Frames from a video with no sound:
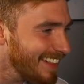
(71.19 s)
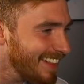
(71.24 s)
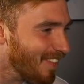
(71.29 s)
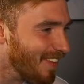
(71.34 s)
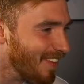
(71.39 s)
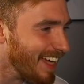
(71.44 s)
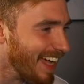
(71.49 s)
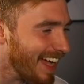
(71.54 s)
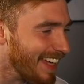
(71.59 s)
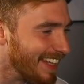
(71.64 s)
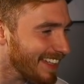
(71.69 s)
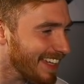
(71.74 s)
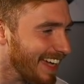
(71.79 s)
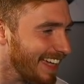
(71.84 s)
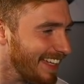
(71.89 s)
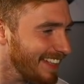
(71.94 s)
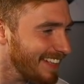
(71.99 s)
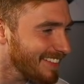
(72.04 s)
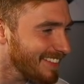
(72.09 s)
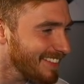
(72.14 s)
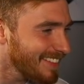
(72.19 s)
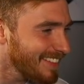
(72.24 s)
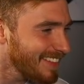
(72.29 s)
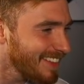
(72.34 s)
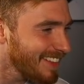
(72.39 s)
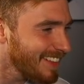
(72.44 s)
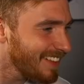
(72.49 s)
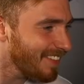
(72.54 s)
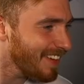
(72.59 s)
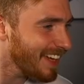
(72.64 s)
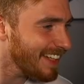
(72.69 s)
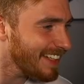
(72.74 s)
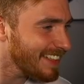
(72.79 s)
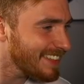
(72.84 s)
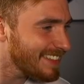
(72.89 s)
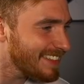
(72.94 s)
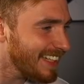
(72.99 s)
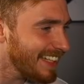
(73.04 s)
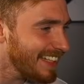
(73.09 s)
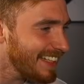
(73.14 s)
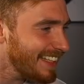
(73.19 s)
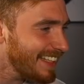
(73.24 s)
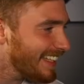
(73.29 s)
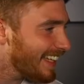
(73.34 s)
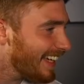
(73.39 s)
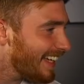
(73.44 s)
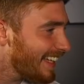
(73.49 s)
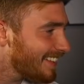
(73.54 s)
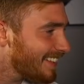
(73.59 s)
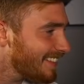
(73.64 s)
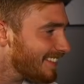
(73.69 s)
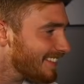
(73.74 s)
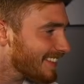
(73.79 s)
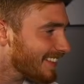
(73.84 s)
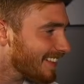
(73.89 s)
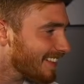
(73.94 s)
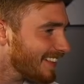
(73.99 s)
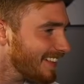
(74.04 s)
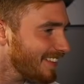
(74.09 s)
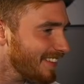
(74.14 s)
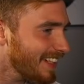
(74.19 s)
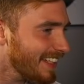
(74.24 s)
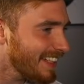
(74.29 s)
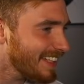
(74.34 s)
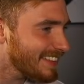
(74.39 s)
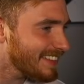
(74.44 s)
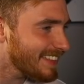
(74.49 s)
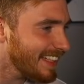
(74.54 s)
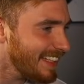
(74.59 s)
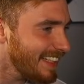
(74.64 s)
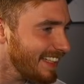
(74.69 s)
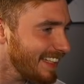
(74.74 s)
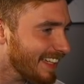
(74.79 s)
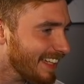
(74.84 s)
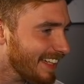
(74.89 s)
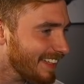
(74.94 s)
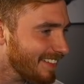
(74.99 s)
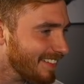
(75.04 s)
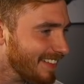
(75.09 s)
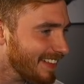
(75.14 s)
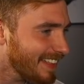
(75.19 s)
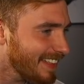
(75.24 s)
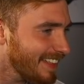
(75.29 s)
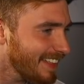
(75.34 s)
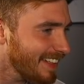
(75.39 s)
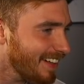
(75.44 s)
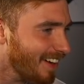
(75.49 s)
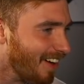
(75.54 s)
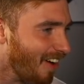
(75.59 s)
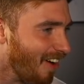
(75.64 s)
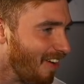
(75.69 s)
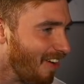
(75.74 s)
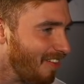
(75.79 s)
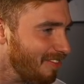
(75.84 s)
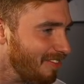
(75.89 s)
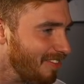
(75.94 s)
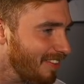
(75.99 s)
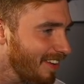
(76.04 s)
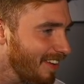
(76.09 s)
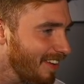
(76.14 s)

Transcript: we had a candle, we had a daily candle here of